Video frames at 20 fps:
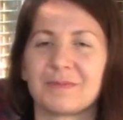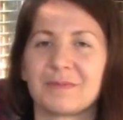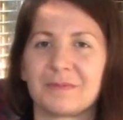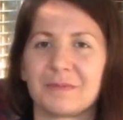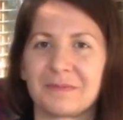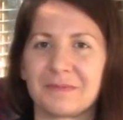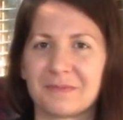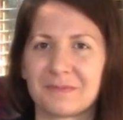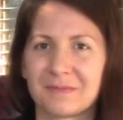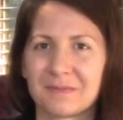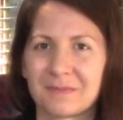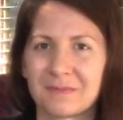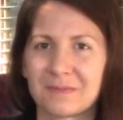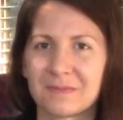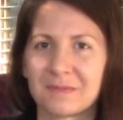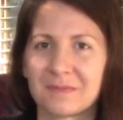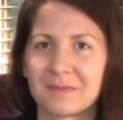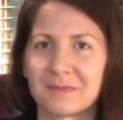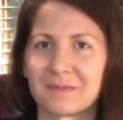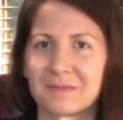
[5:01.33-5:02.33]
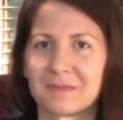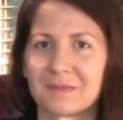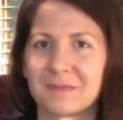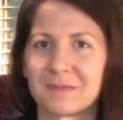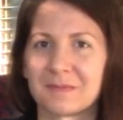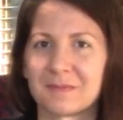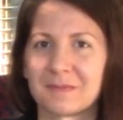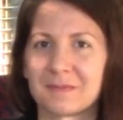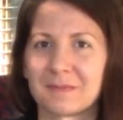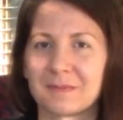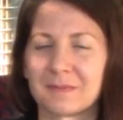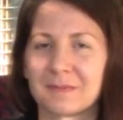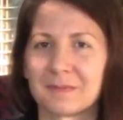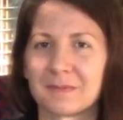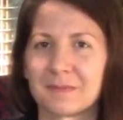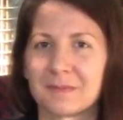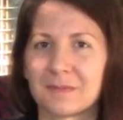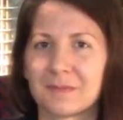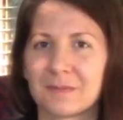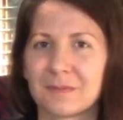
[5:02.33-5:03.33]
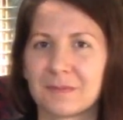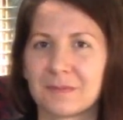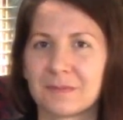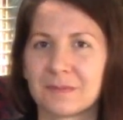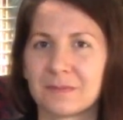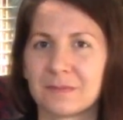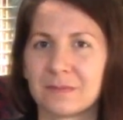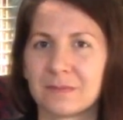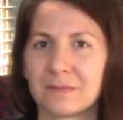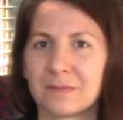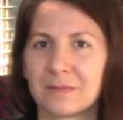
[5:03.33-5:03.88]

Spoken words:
(not speaking)